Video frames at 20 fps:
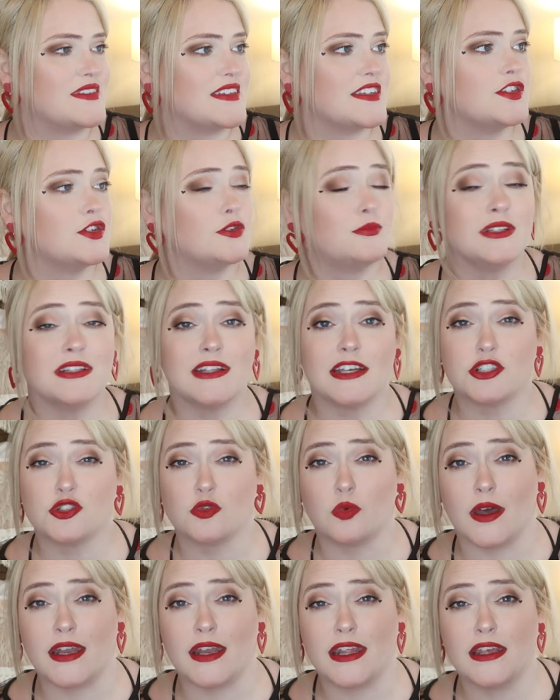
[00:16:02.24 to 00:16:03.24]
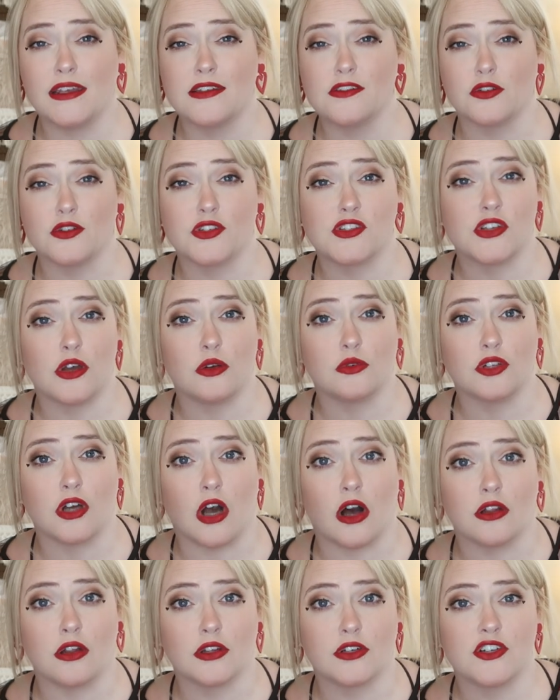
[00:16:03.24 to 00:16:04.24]
This is normally like $20 or so,
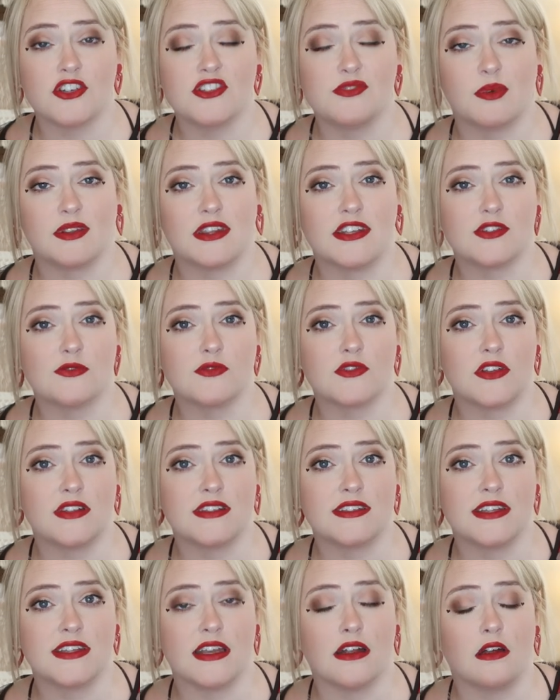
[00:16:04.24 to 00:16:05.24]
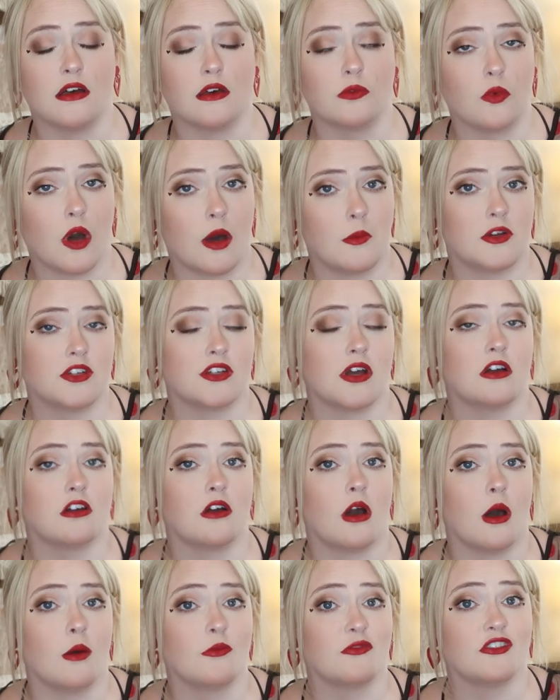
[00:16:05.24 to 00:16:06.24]
but this was on sale on
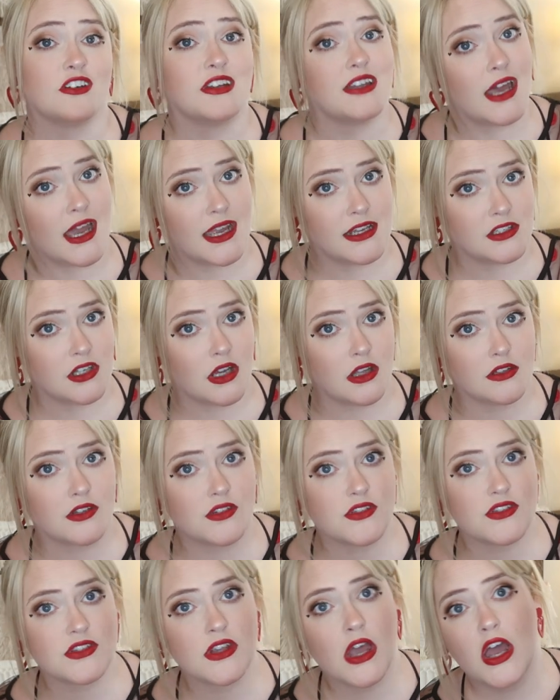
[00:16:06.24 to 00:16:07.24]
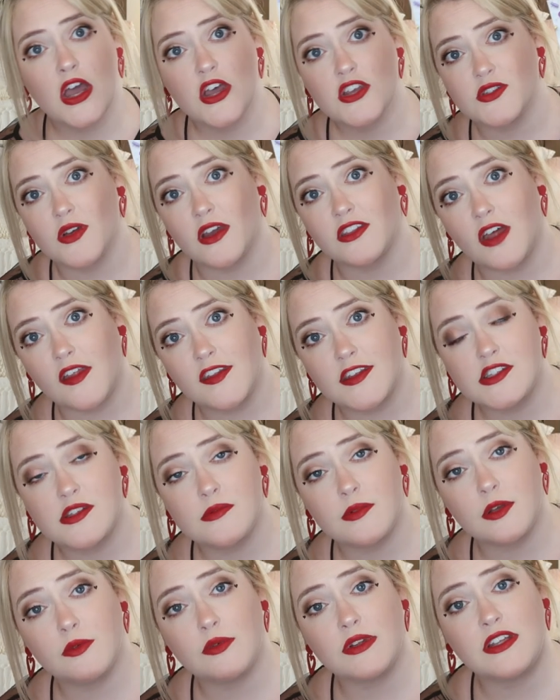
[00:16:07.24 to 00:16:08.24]
Walmart.com for $9. So I thought this
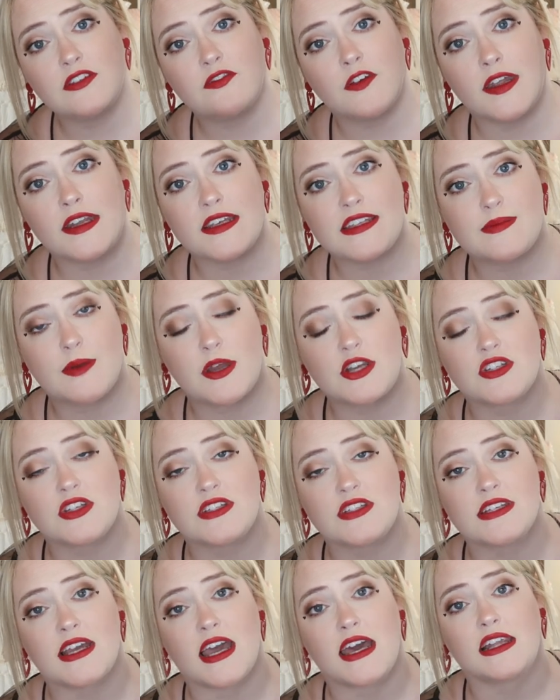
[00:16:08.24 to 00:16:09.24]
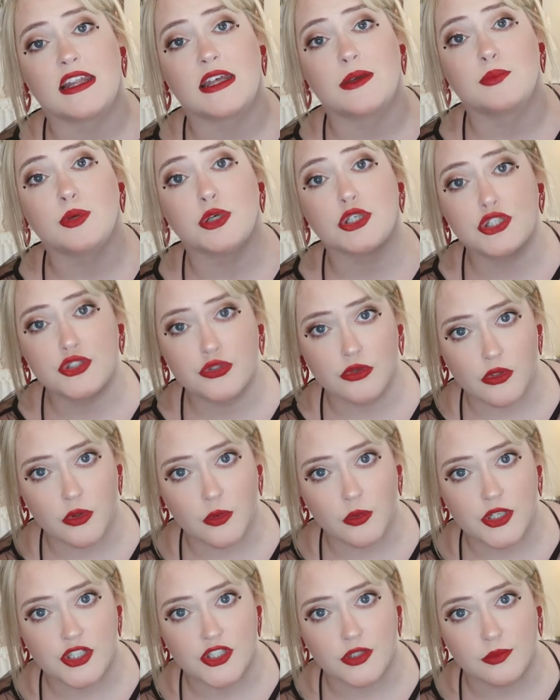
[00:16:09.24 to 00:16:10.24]
would be really fun, especially to kind of like push through
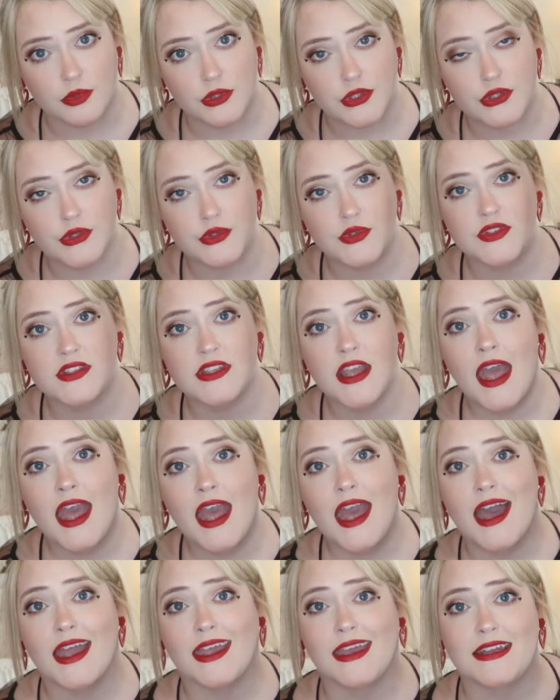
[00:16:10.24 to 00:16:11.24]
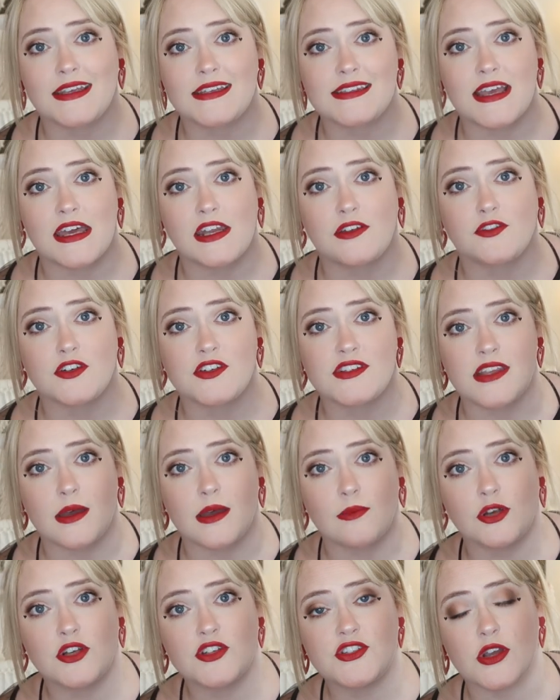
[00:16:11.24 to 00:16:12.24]
the winter blues and get excited for
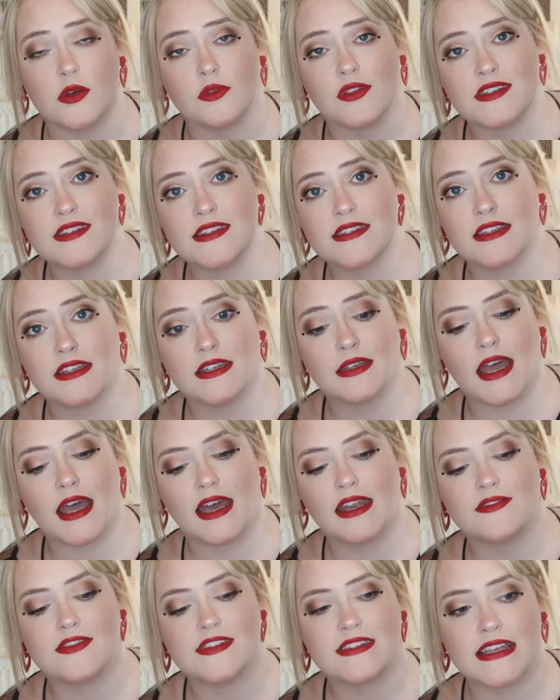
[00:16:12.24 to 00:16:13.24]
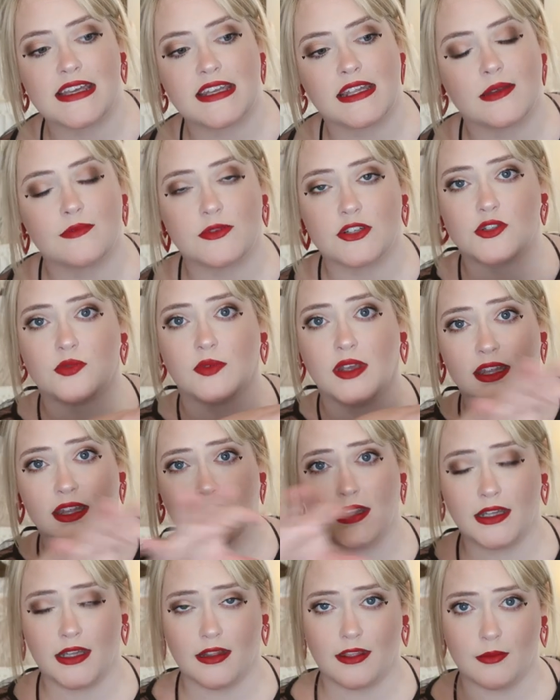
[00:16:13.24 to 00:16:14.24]
summer. So this is going to kind of sit in
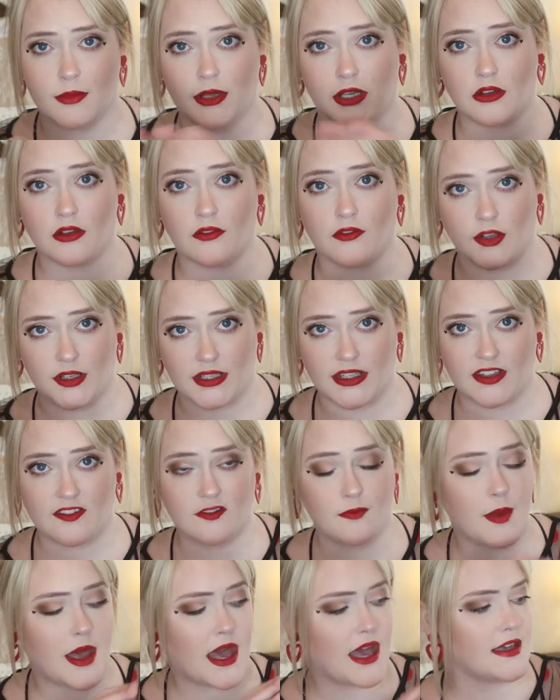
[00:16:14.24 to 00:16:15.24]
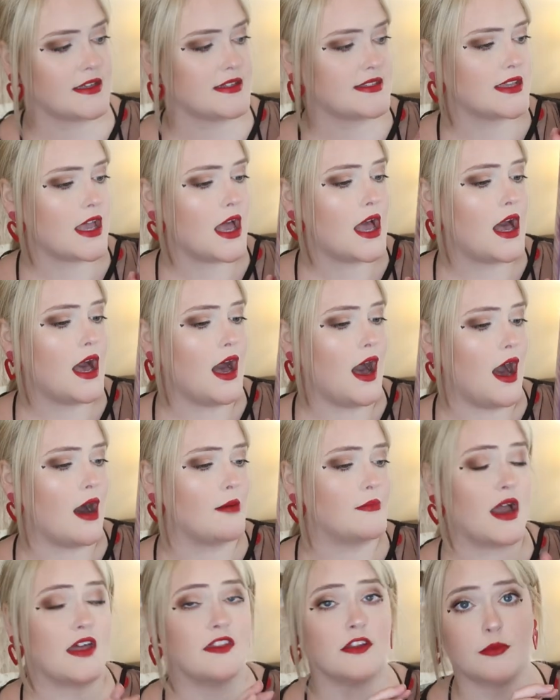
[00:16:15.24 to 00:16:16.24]
between the middle of their gift bags,
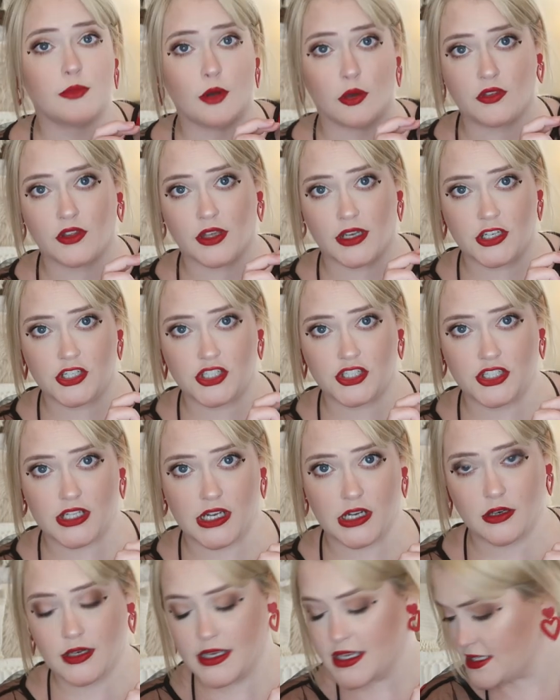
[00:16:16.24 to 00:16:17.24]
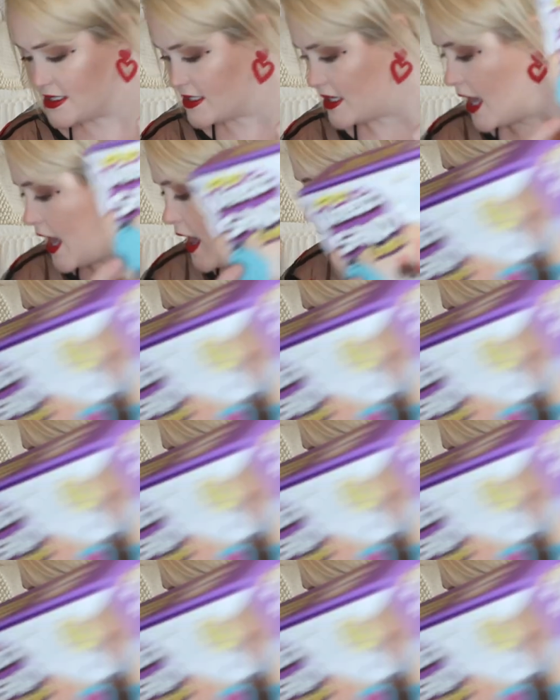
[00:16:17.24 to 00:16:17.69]
and they're both going to share it.